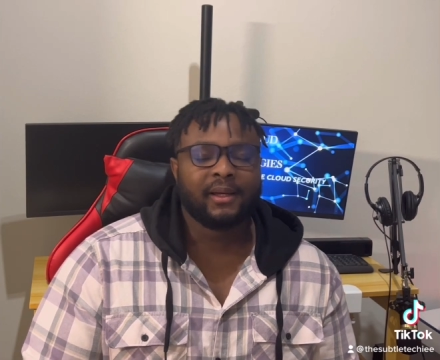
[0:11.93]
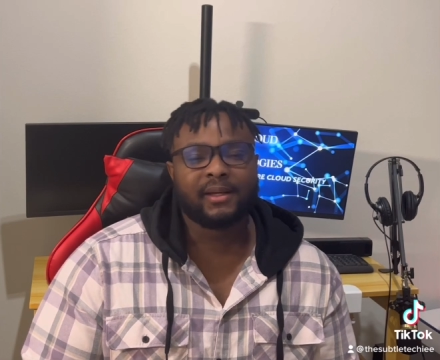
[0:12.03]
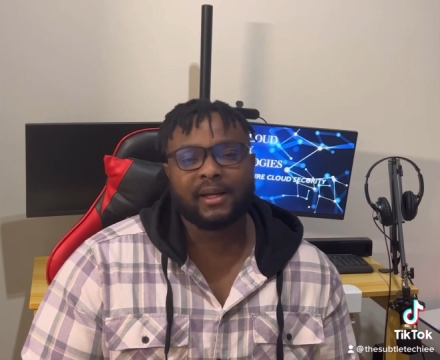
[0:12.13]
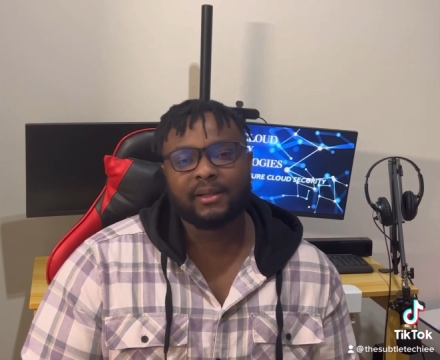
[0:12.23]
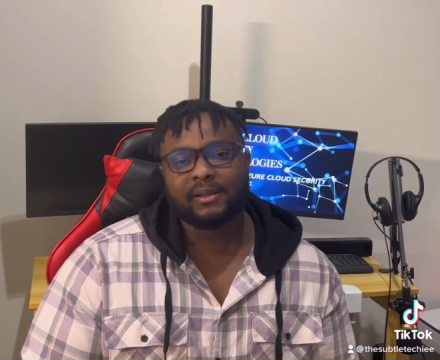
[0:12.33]

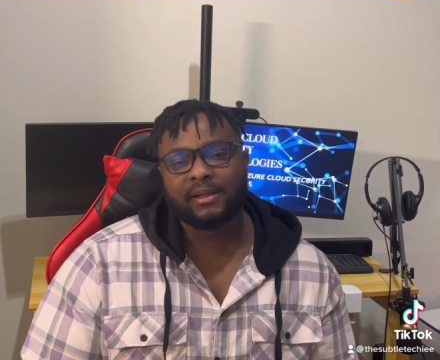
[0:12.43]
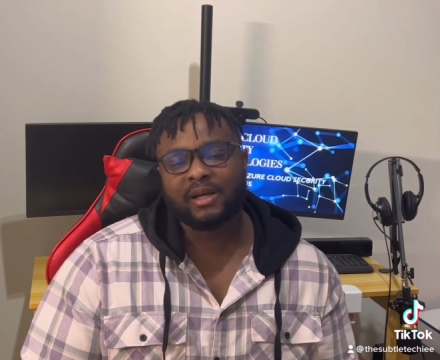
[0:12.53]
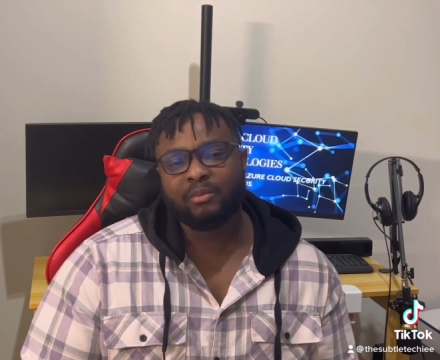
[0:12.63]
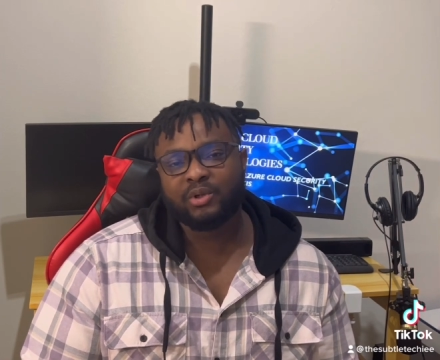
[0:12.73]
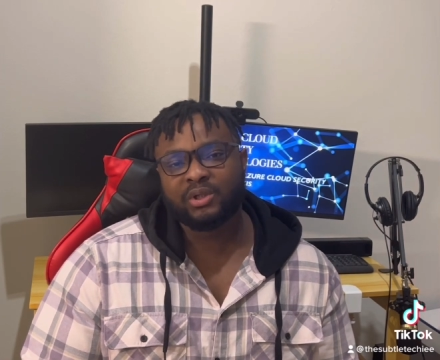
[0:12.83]
that
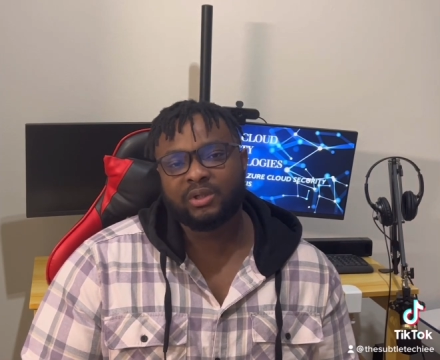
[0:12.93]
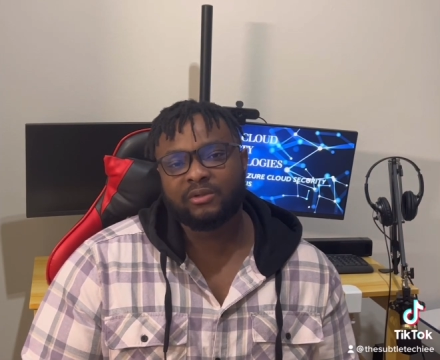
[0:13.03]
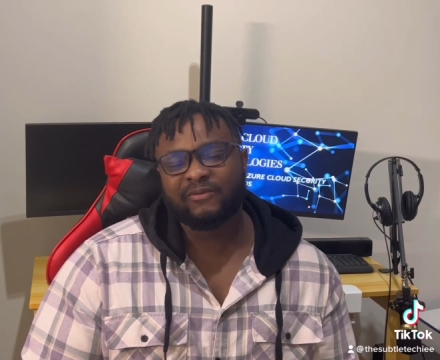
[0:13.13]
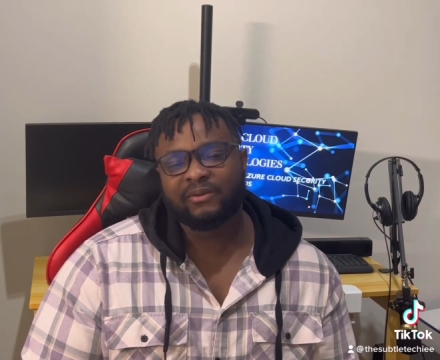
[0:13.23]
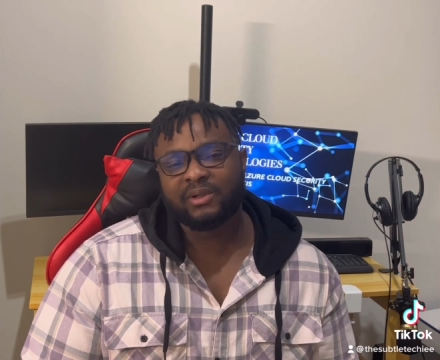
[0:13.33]
enables you
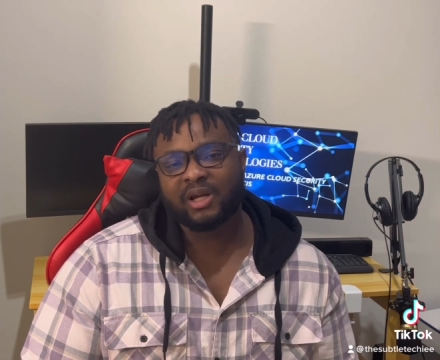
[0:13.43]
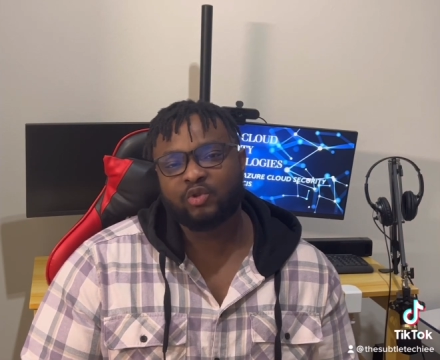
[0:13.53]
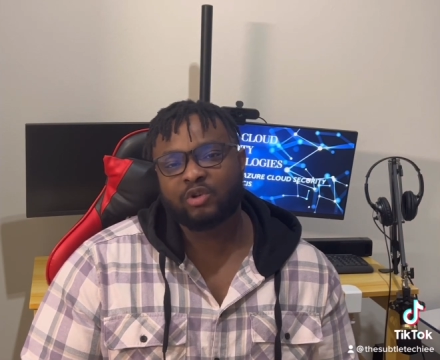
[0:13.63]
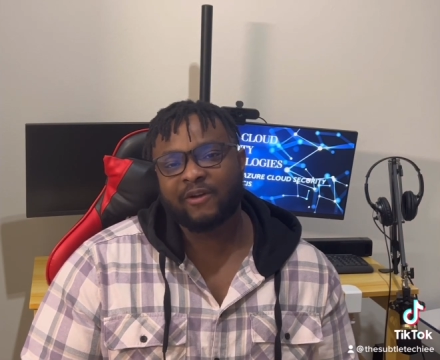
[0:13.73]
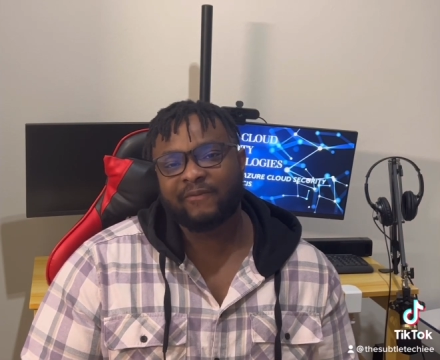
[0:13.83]
to filter
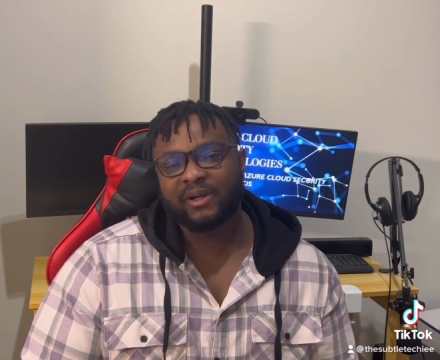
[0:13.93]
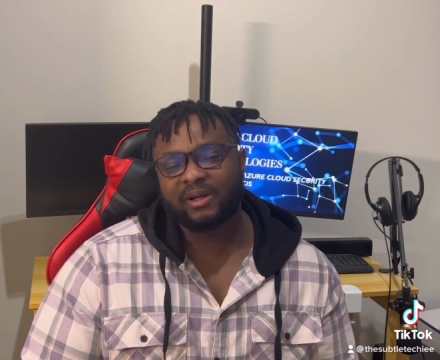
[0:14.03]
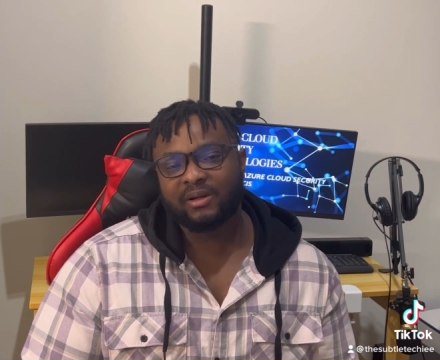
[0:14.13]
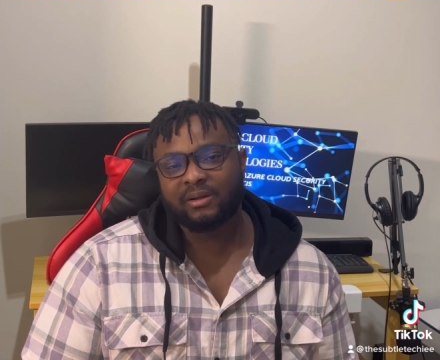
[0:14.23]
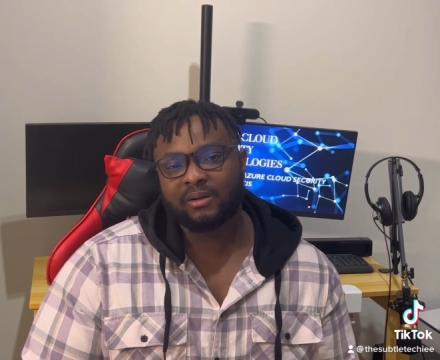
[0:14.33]
traffic
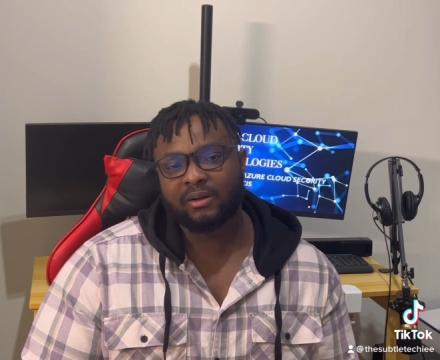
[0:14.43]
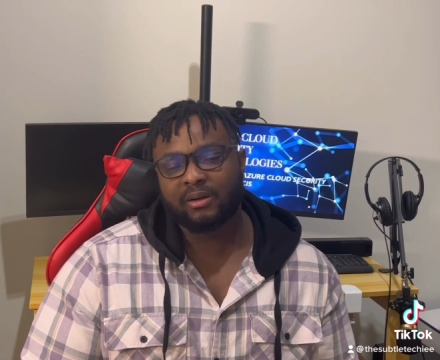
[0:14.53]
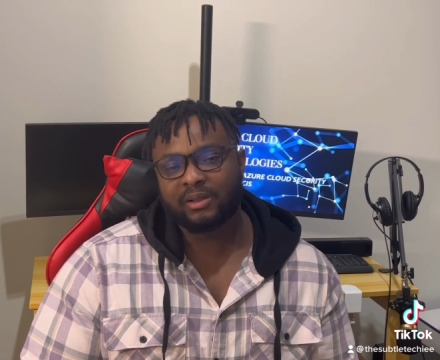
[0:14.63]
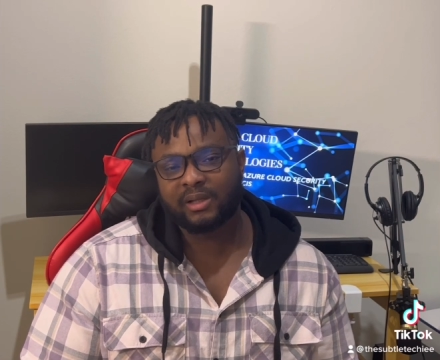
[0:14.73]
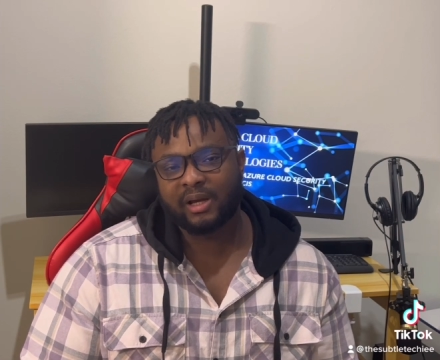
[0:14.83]

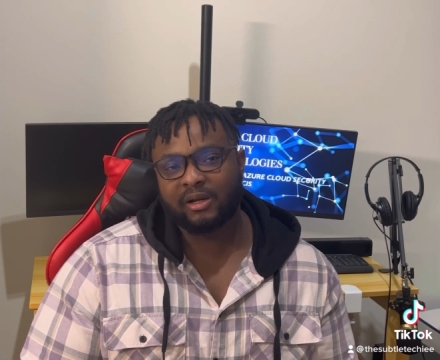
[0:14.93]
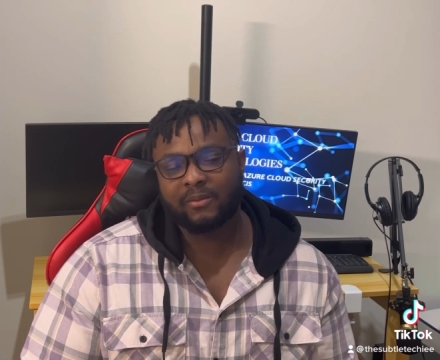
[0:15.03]
that